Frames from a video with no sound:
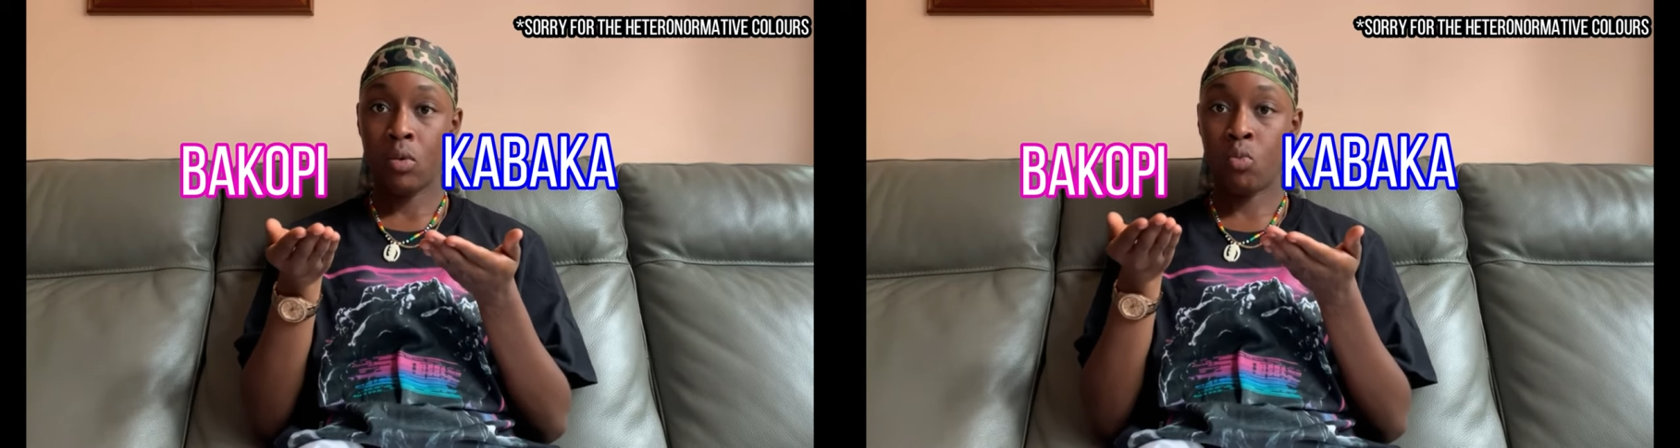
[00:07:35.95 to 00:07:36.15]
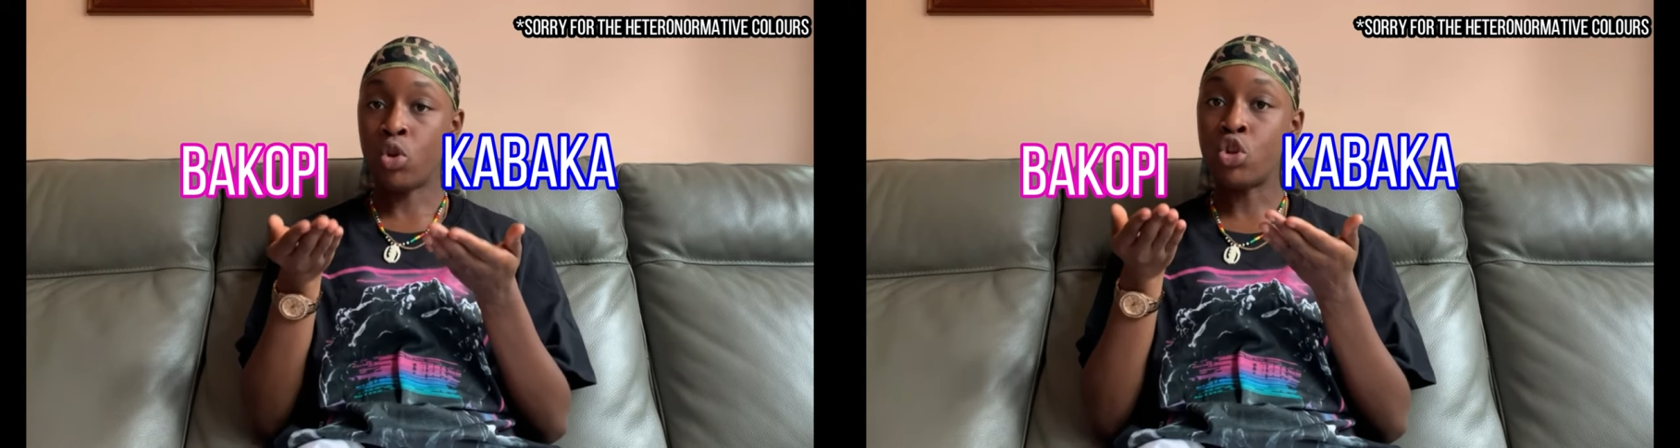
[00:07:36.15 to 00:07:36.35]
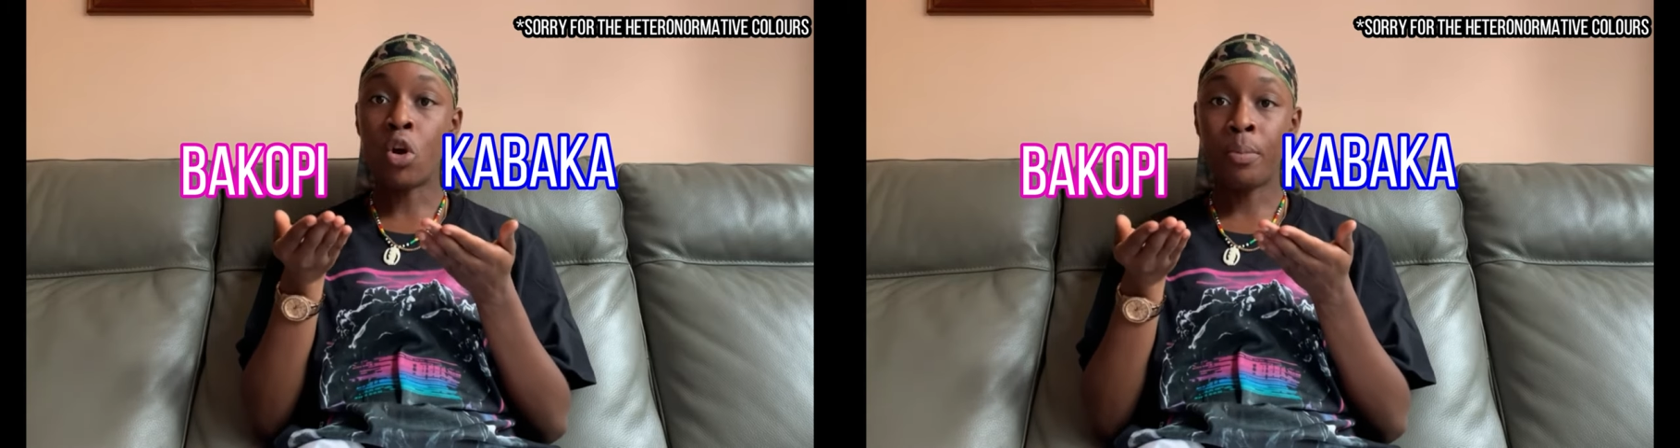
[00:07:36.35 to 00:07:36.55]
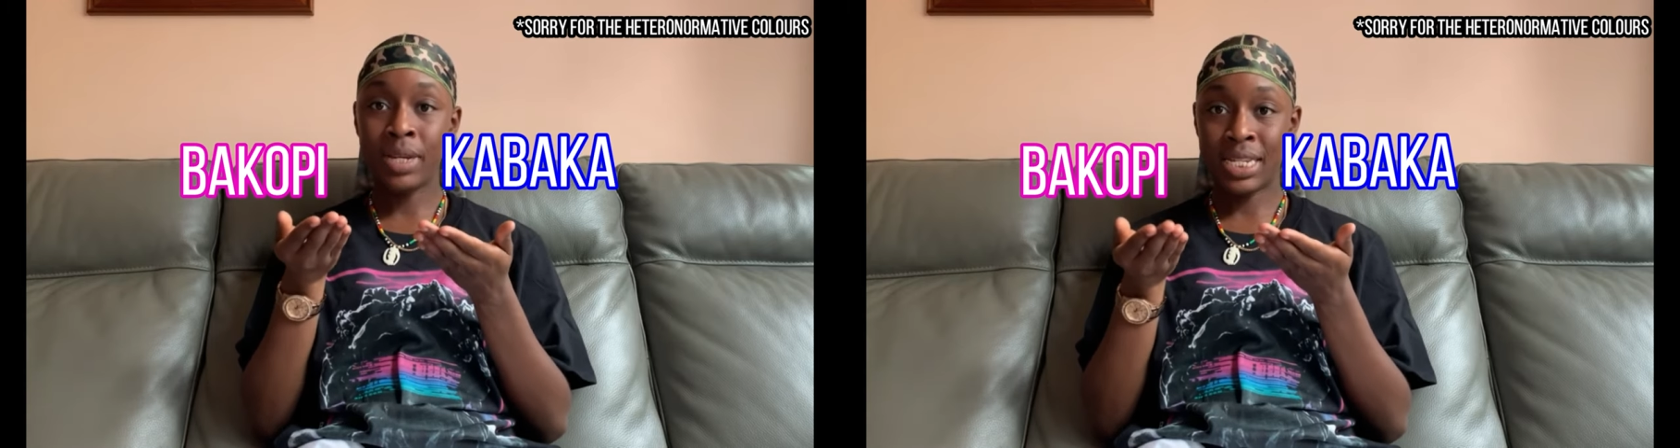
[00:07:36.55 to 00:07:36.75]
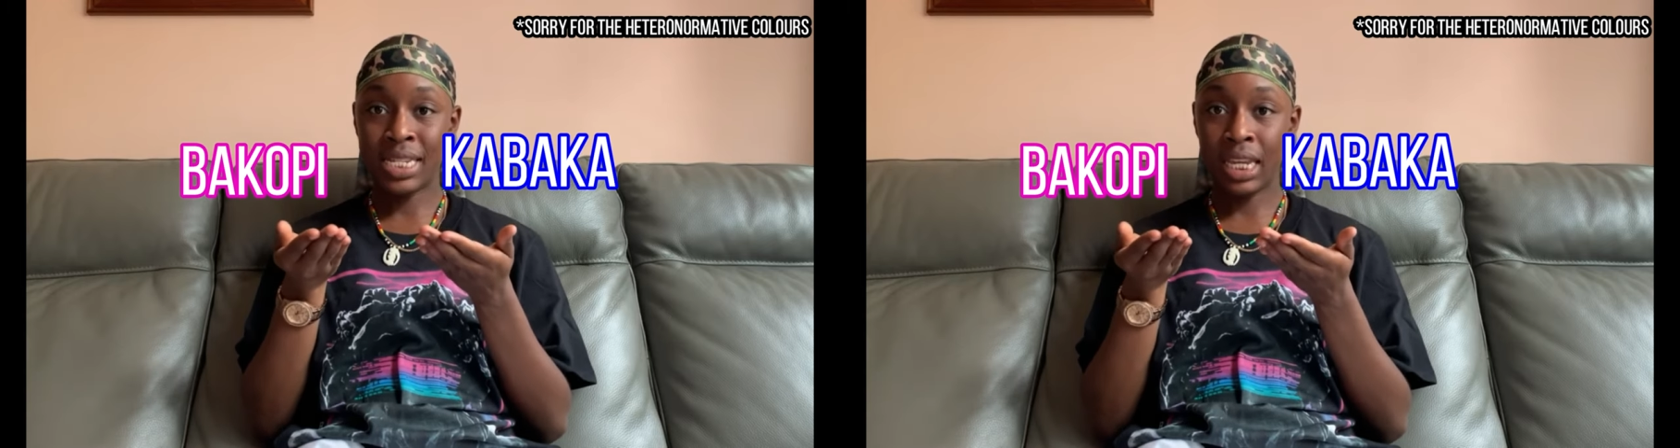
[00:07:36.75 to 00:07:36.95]
would not
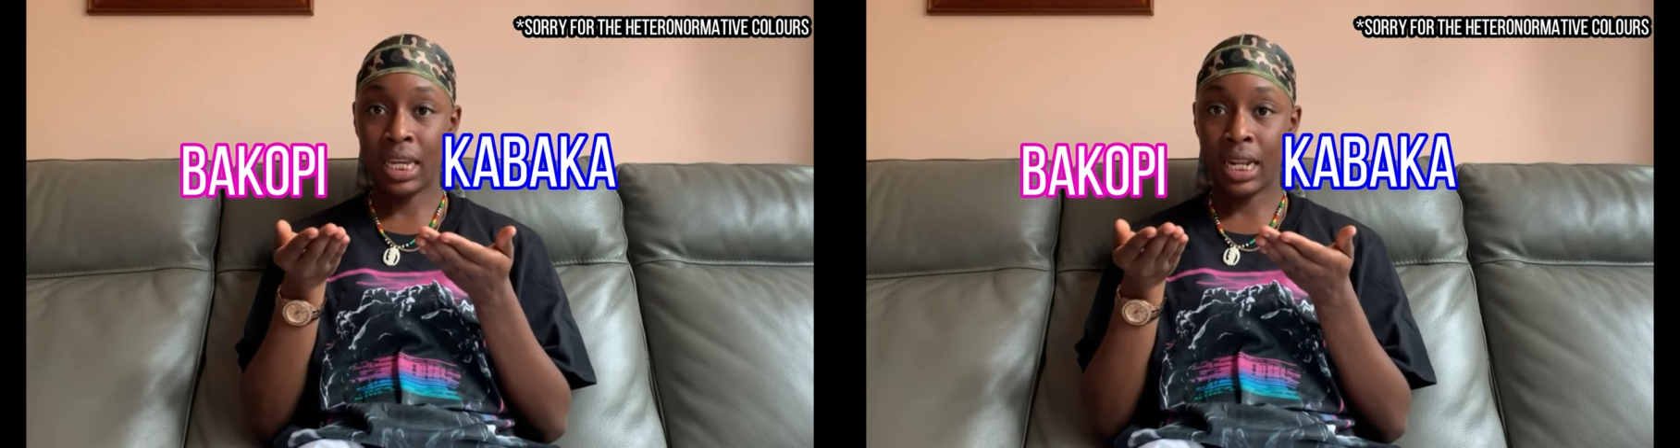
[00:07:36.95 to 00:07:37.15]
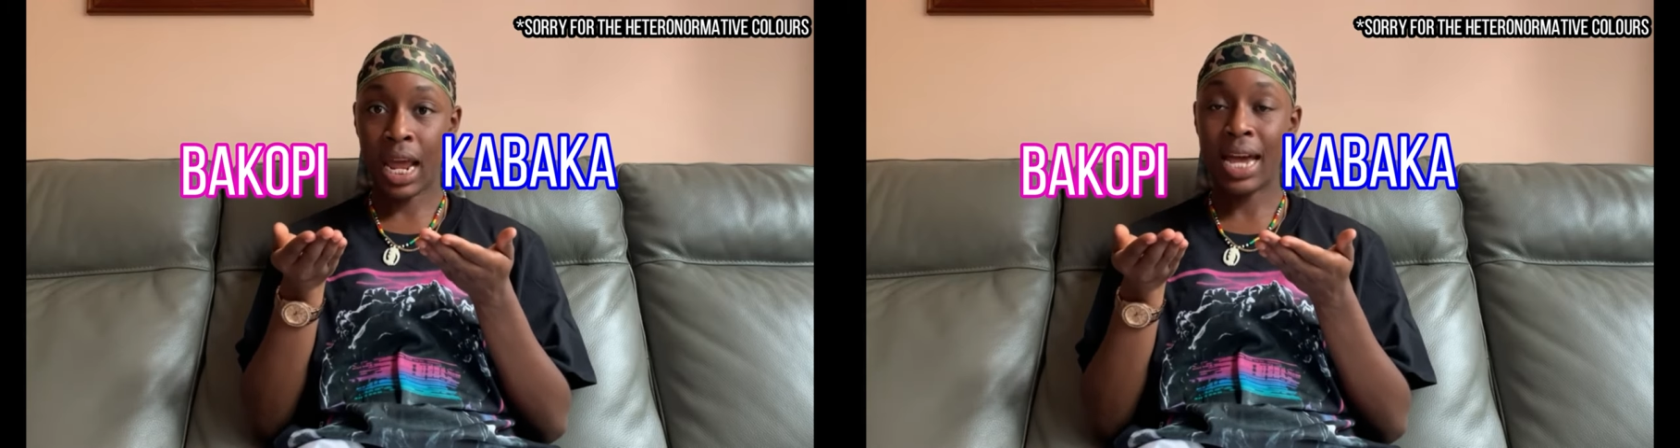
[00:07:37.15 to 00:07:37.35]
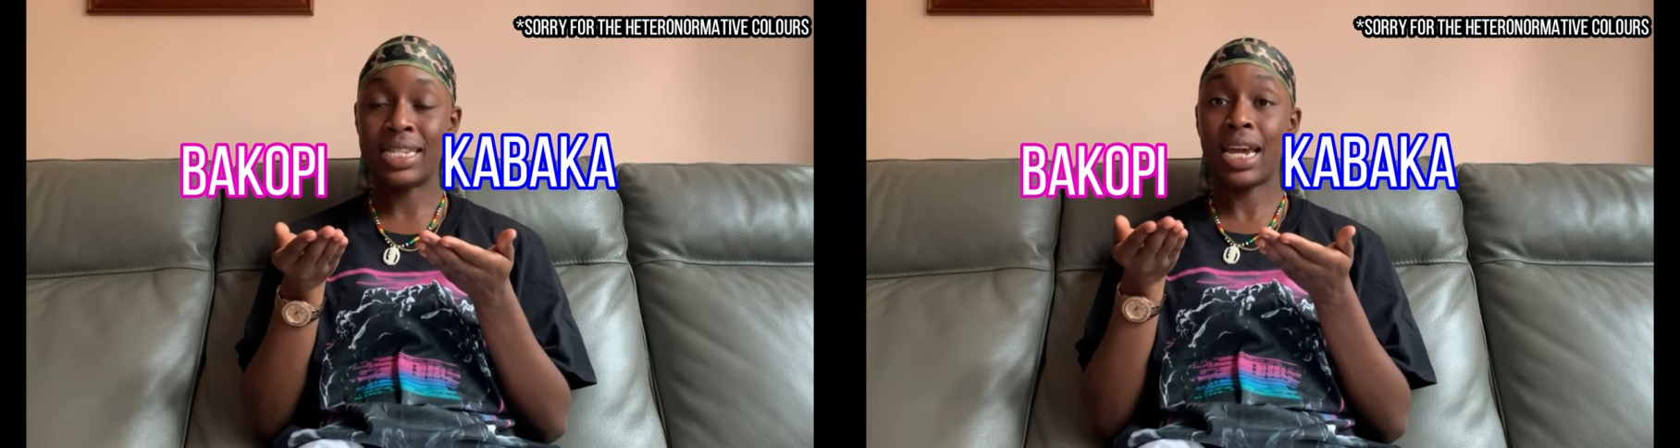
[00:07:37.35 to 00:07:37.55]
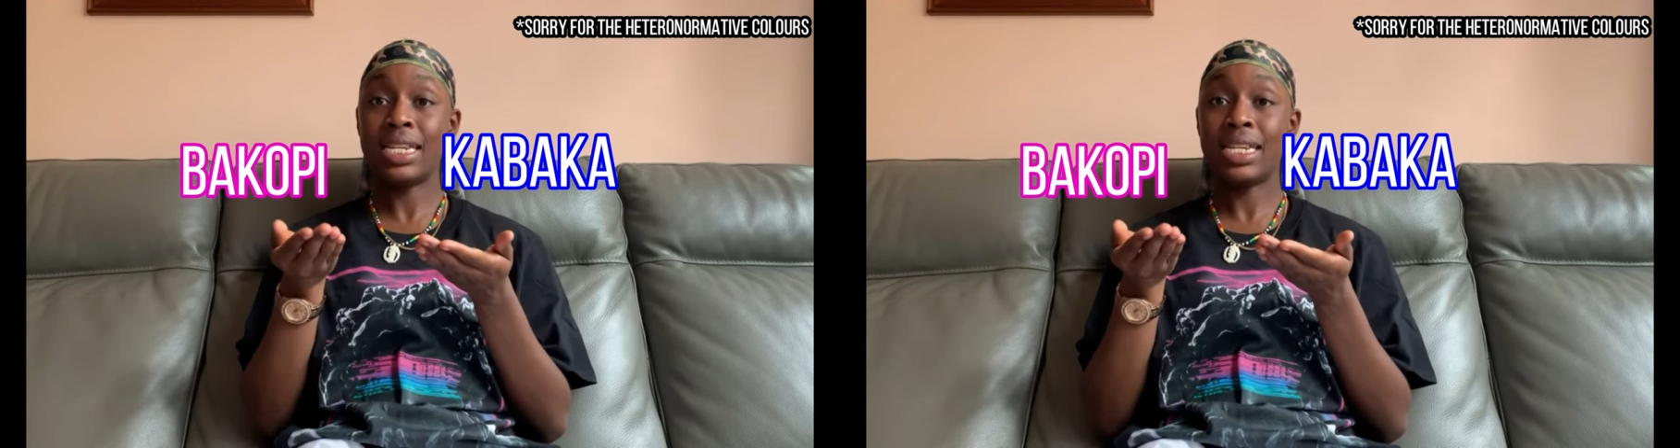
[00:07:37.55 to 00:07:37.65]
be seen as